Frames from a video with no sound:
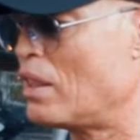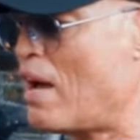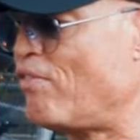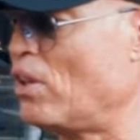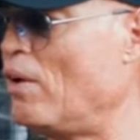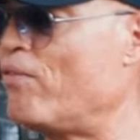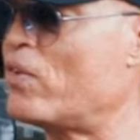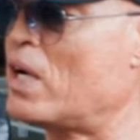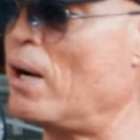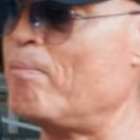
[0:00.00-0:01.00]
level of
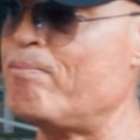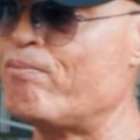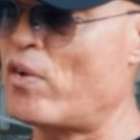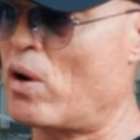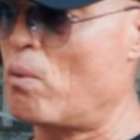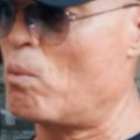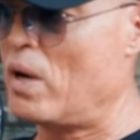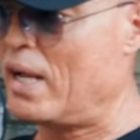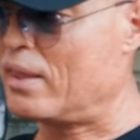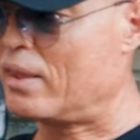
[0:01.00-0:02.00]
comfort
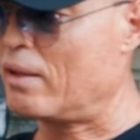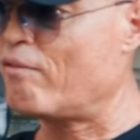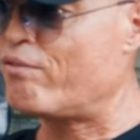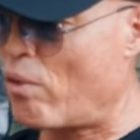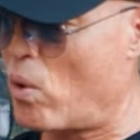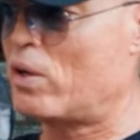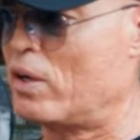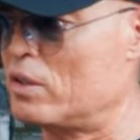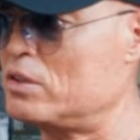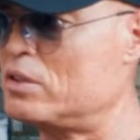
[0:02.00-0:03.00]
with foreigners